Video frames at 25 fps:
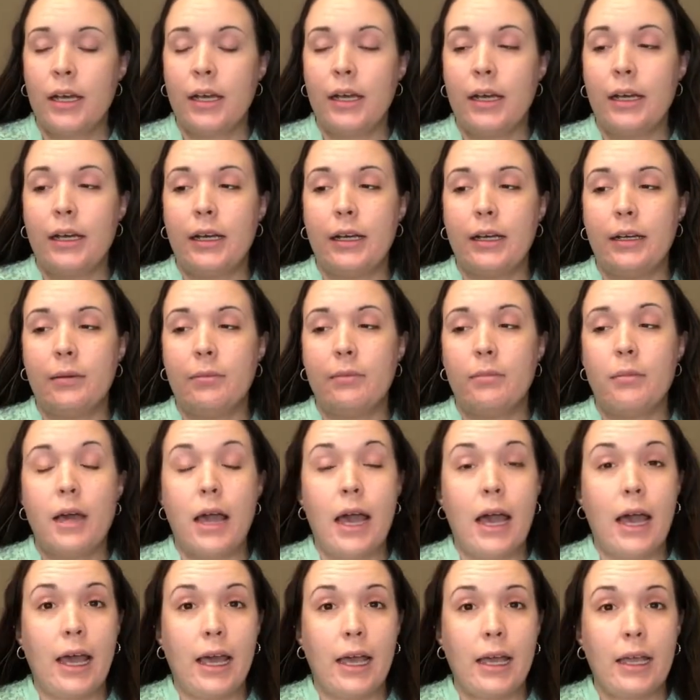Um,
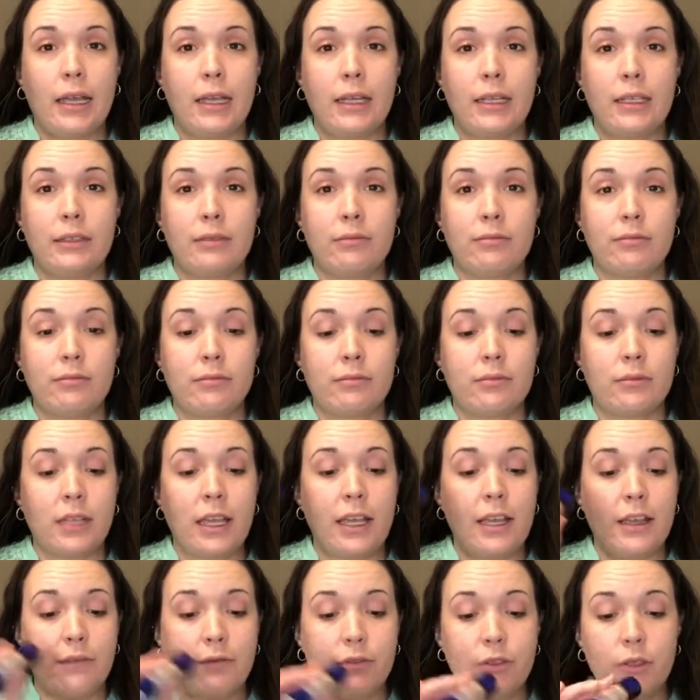I,
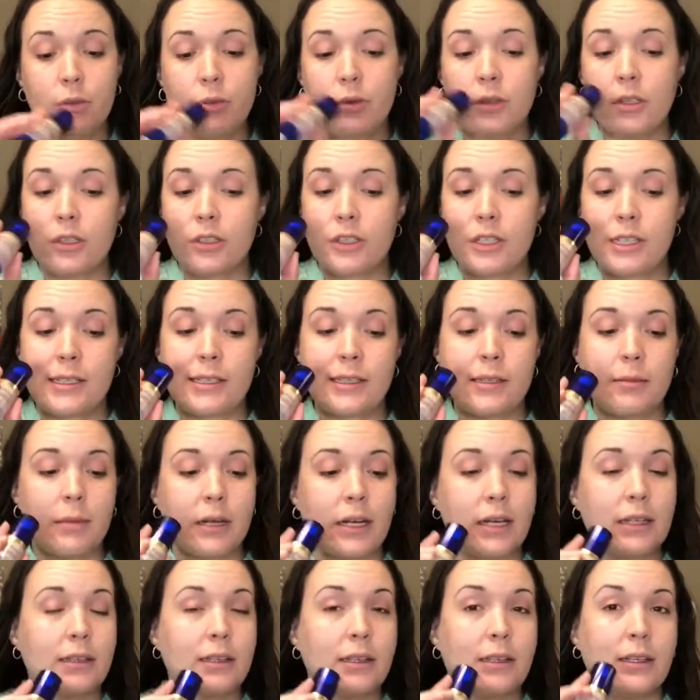if you are just
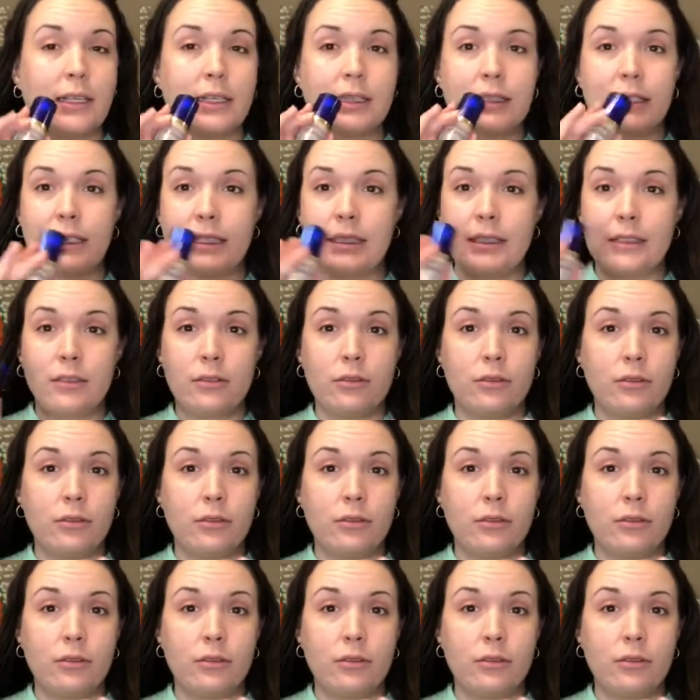somebody that likes to